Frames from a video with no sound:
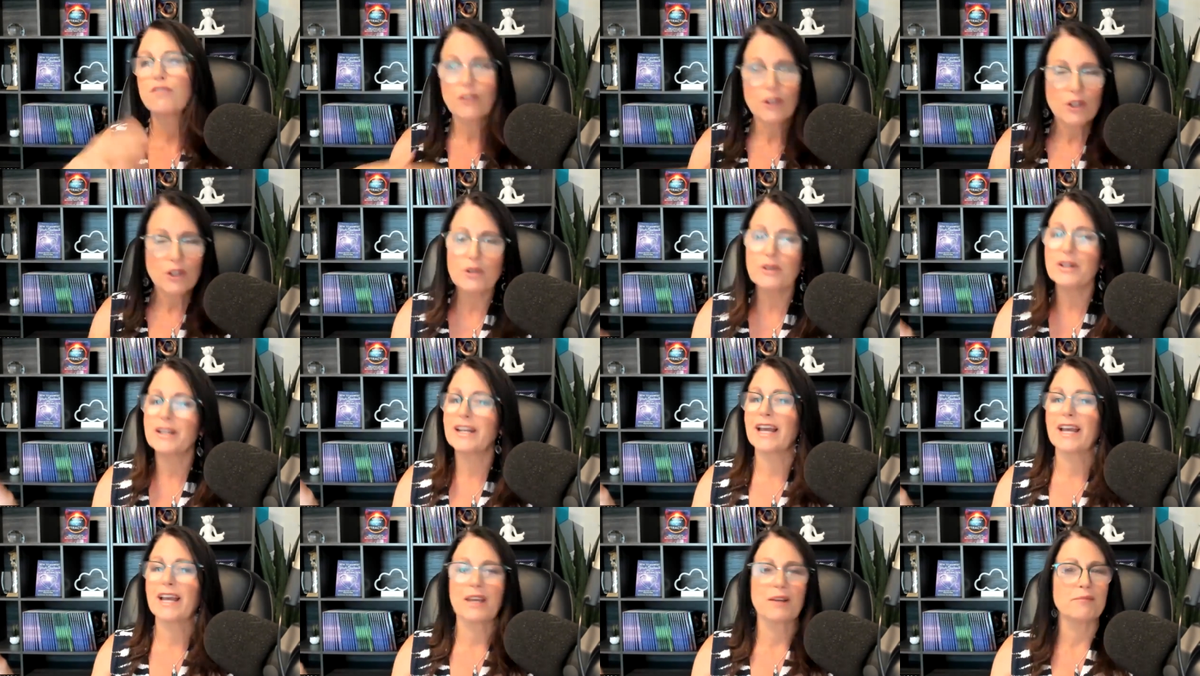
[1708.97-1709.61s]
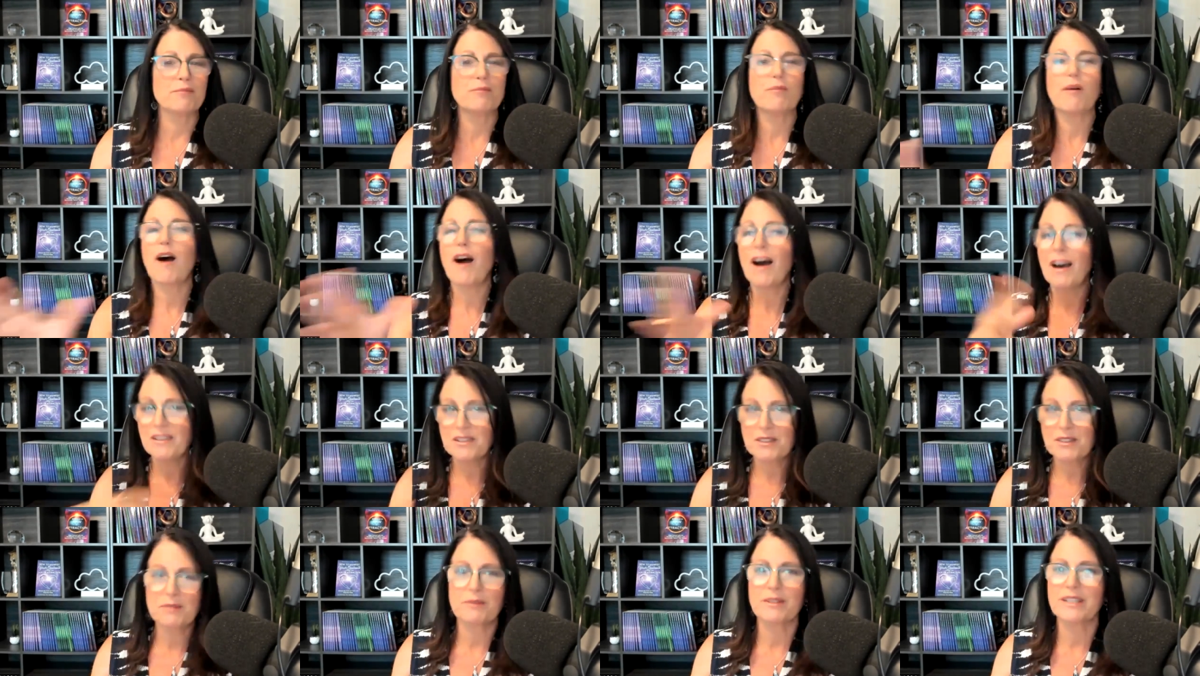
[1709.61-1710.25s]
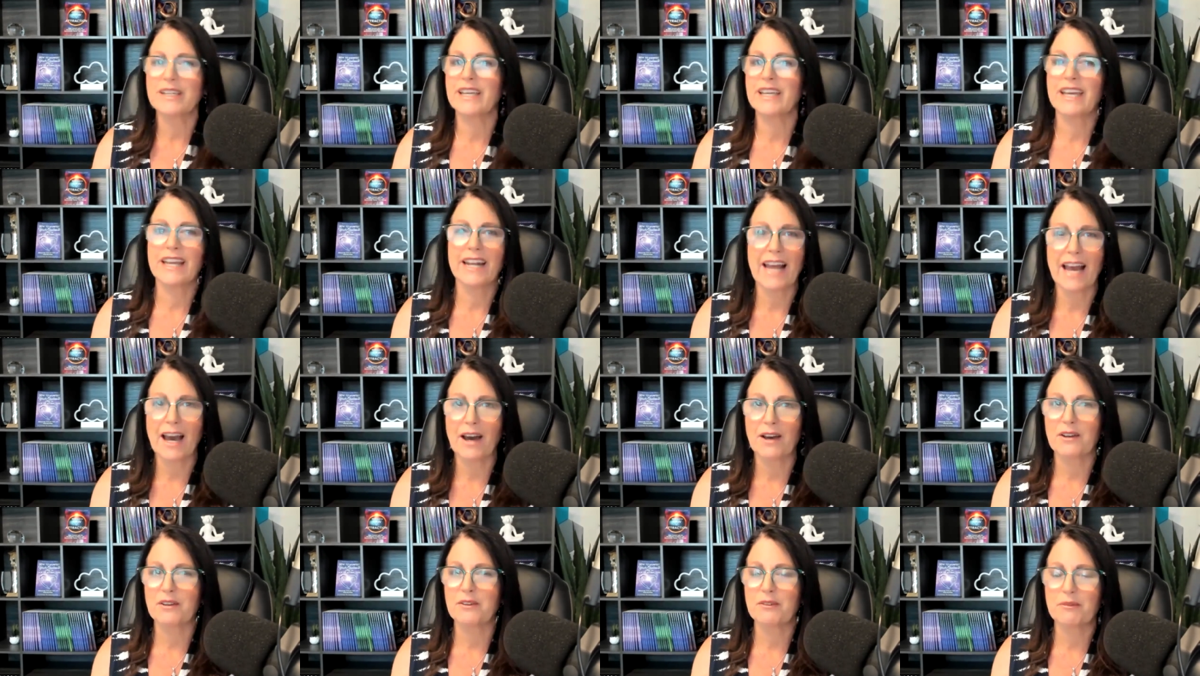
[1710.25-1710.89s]
fluid I could possibly get
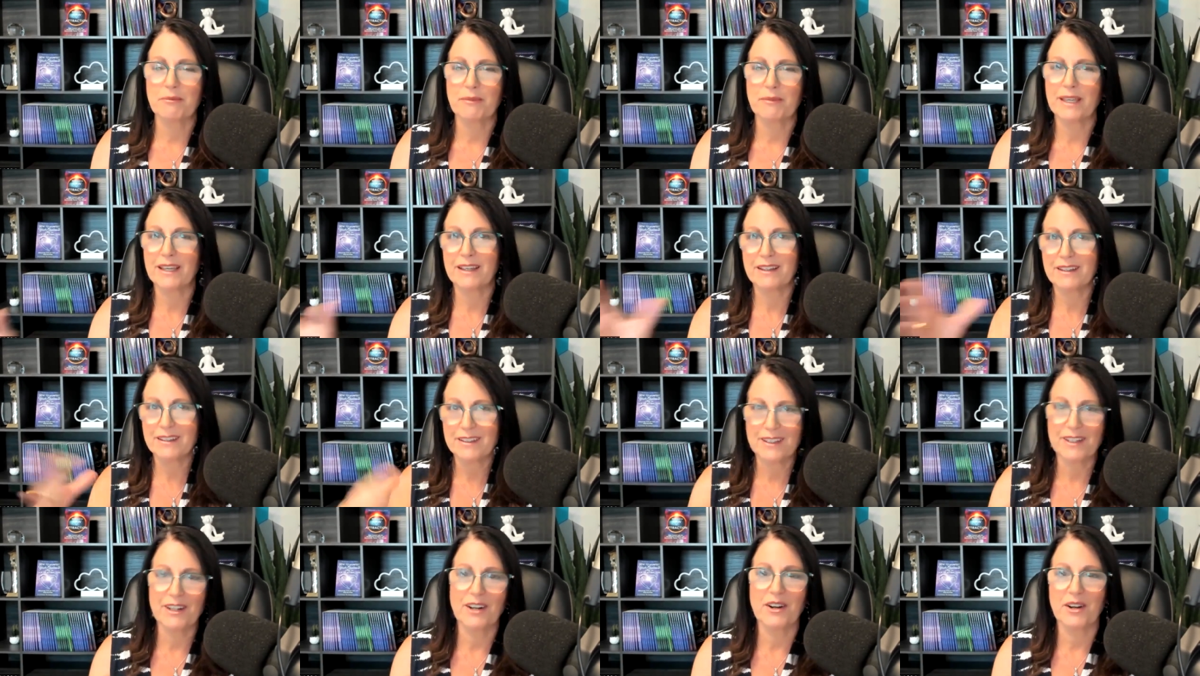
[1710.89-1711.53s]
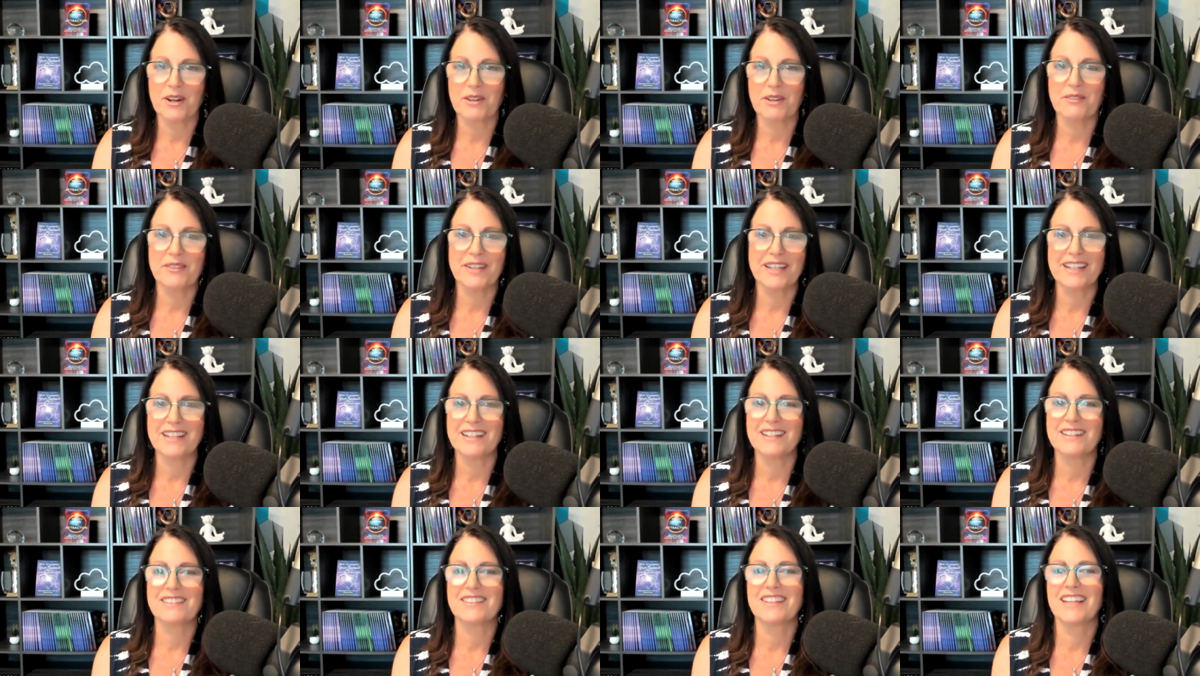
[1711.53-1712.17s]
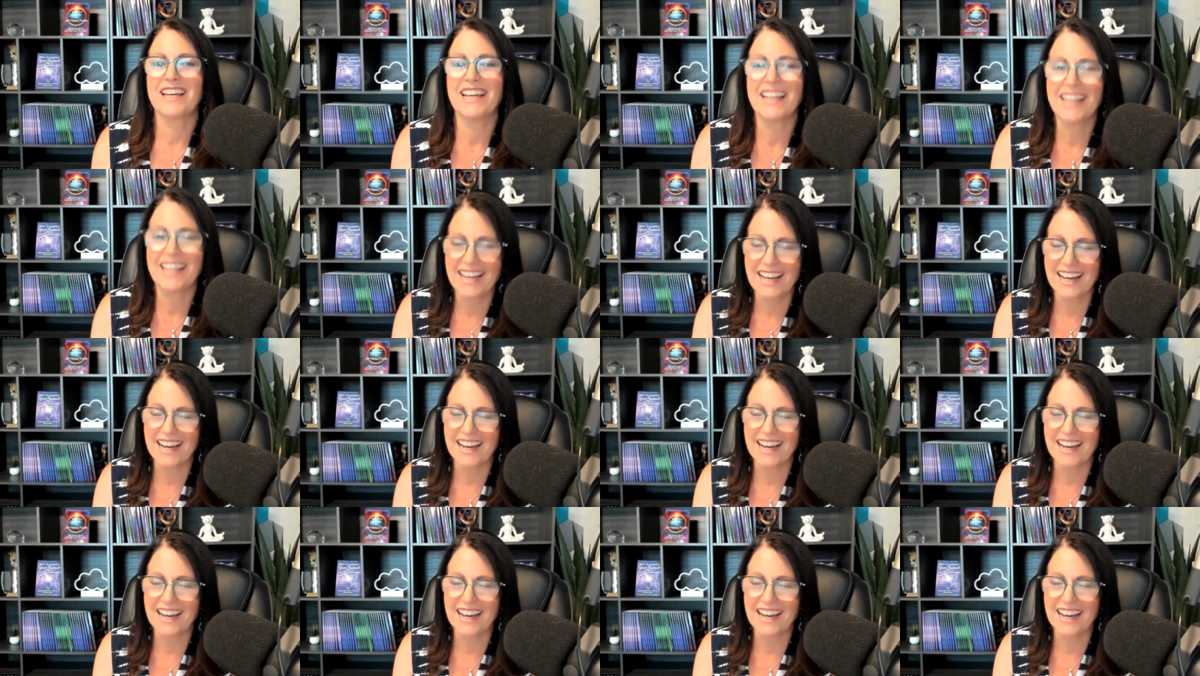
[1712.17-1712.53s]
out of me. You know what I mean? It's like,